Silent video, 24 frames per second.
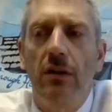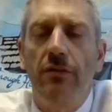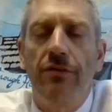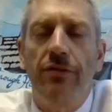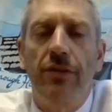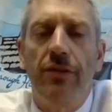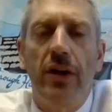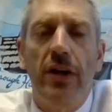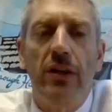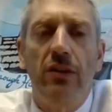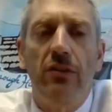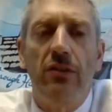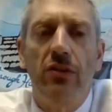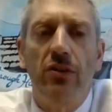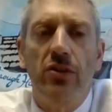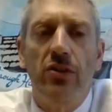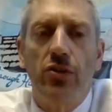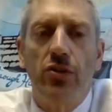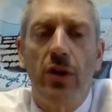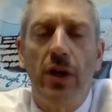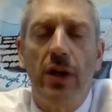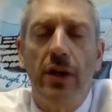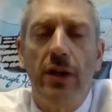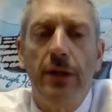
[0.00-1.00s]
fight to
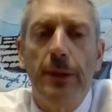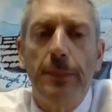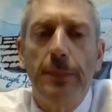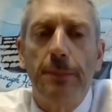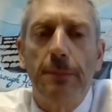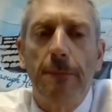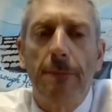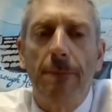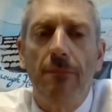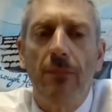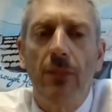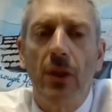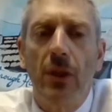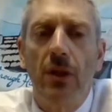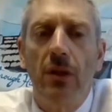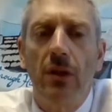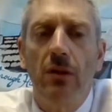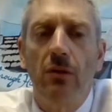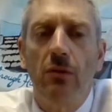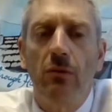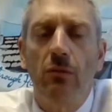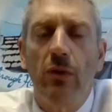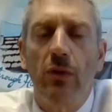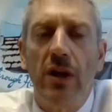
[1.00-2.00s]
try to
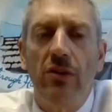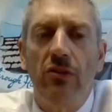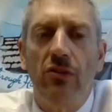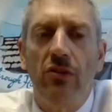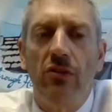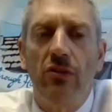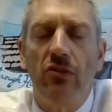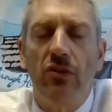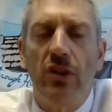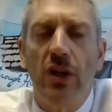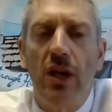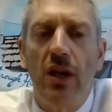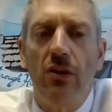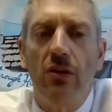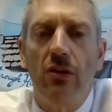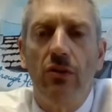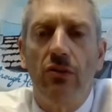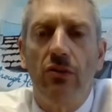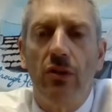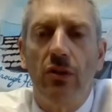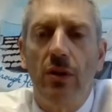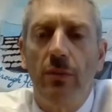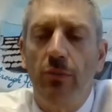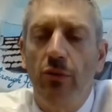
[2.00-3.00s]
raise the
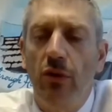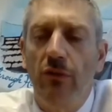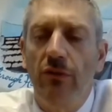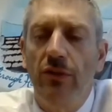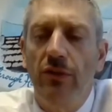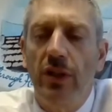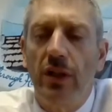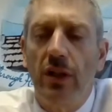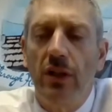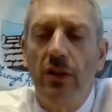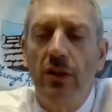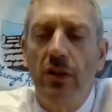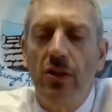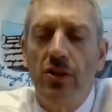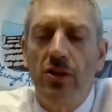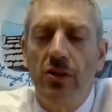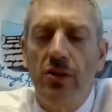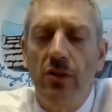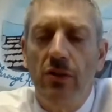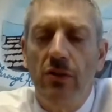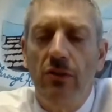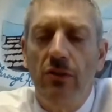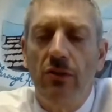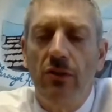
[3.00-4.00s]
standards and improve the
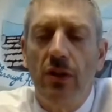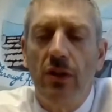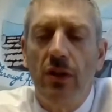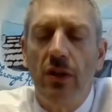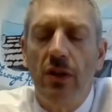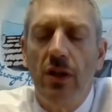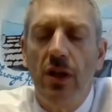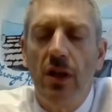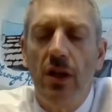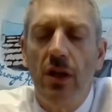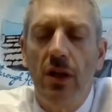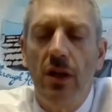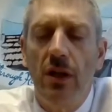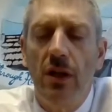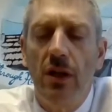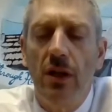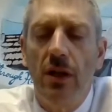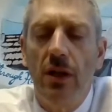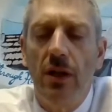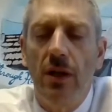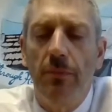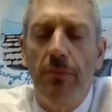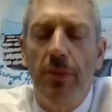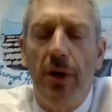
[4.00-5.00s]
conditions, and
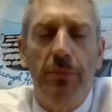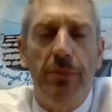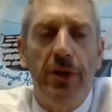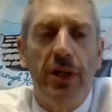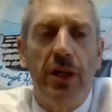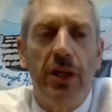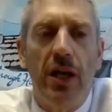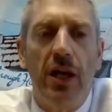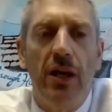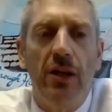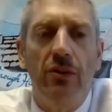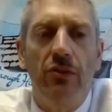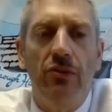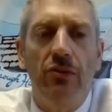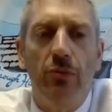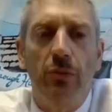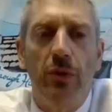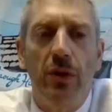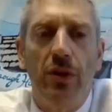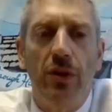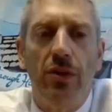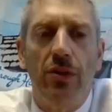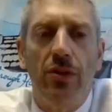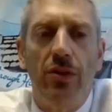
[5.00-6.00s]
bumping heads
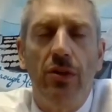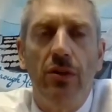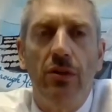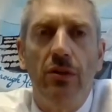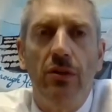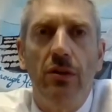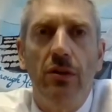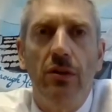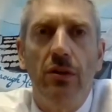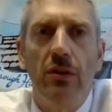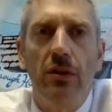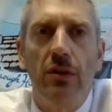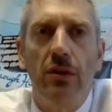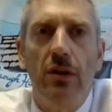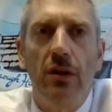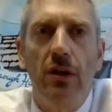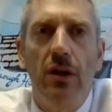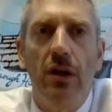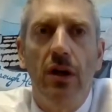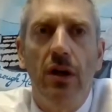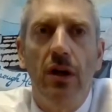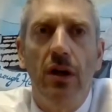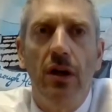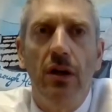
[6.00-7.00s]
with
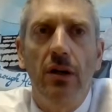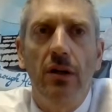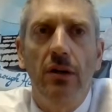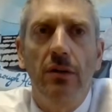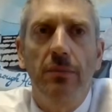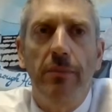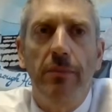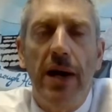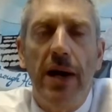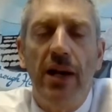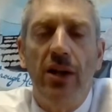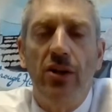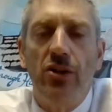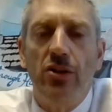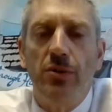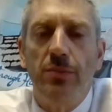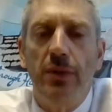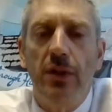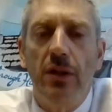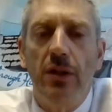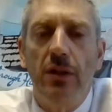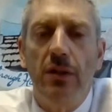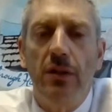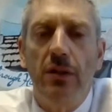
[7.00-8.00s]

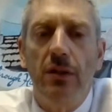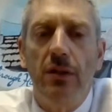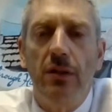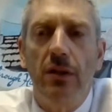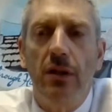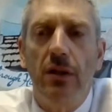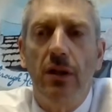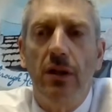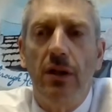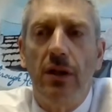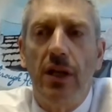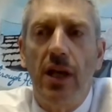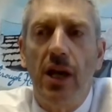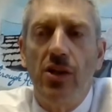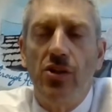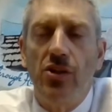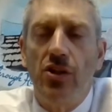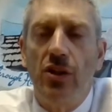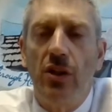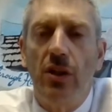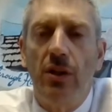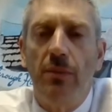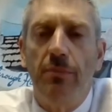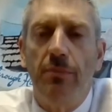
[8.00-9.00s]
management,
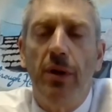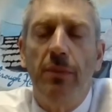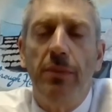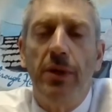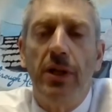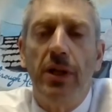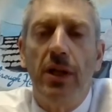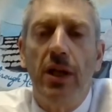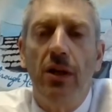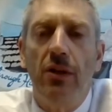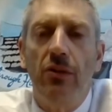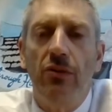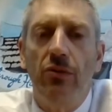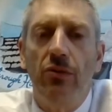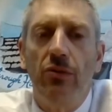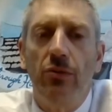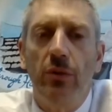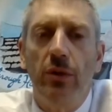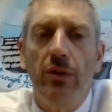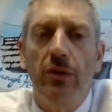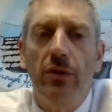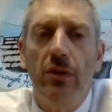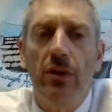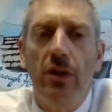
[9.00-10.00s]
occasionally bumping heads
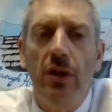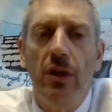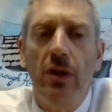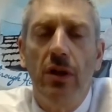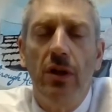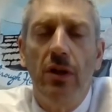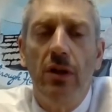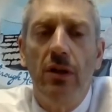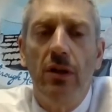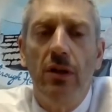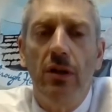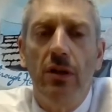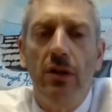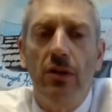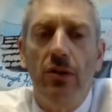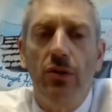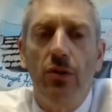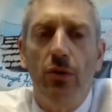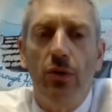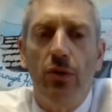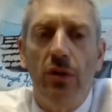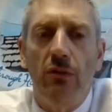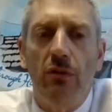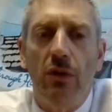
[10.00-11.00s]
with
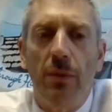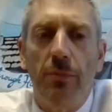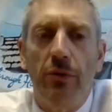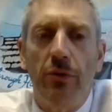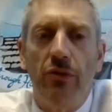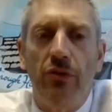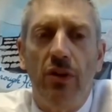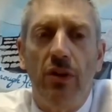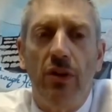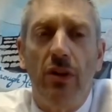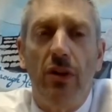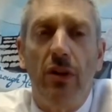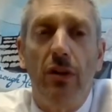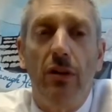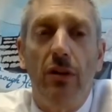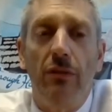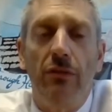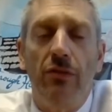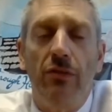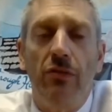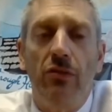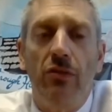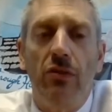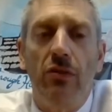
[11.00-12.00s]
union
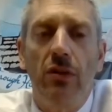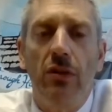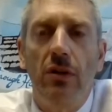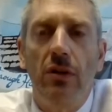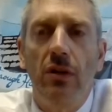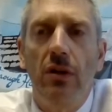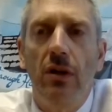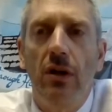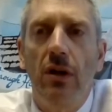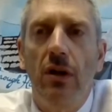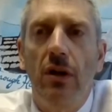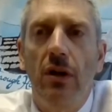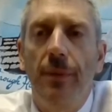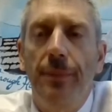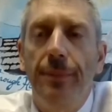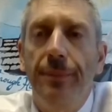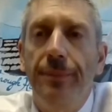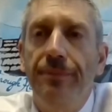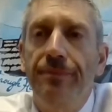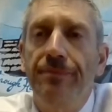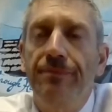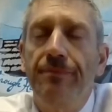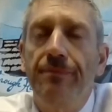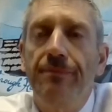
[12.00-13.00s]
representatives,
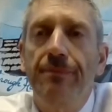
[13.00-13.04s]
and